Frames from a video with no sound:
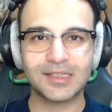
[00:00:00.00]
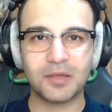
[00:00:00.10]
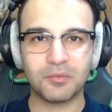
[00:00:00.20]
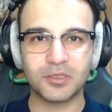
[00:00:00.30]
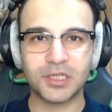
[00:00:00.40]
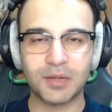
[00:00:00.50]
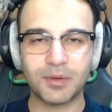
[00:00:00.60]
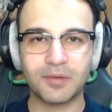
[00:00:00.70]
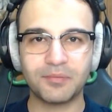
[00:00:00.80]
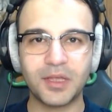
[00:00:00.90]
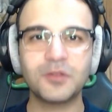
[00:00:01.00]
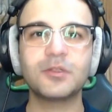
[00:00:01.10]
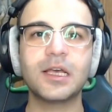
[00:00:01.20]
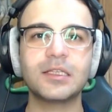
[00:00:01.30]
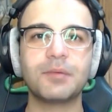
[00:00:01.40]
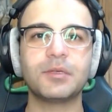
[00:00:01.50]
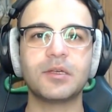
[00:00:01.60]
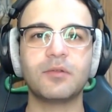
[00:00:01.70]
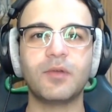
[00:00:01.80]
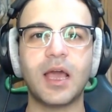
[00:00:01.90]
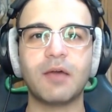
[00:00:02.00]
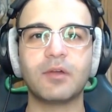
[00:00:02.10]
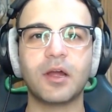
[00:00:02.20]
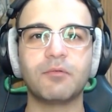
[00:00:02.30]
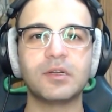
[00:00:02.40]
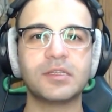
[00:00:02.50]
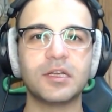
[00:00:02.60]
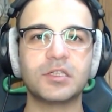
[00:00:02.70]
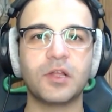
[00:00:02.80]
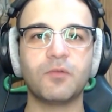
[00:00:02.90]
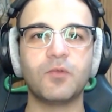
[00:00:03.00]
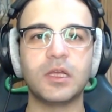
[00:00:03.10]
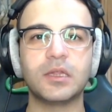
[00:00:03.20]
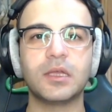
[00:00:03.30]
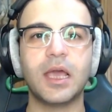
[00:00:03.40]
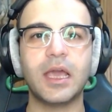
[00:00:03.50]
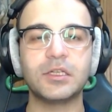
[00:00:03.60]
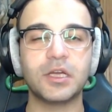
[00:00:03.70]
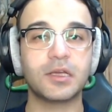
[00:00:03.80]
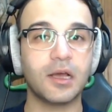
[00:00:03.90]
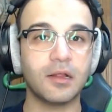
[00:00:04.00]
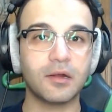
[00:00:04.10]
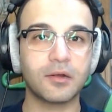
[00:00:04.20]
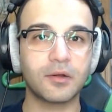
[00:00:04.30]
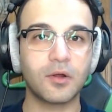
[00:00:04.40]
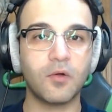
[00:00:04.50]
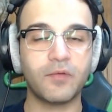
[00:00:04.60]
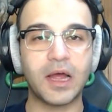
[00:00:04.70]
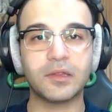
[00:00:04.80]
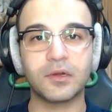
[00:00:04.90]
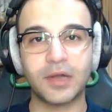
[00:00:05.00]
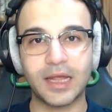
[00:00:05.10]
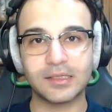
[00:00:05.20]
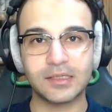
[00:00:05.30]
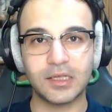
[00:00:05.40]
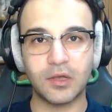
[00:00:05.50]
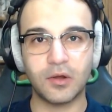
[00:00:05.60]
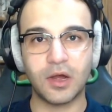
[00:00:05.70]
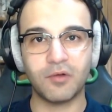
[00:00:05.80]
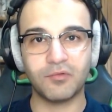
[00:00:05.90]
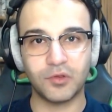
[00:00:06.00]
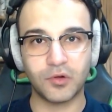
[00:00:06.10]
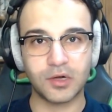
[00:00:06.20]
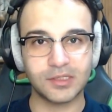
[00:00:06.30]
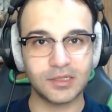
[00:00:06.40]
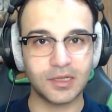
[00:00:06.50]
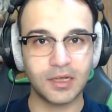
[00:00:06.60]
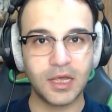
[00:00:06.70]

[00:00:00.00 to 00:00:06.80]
I'm Mujtaba. In today's episode, we have a conversation with AJ Keller, co-founder and CEO of Neurosity.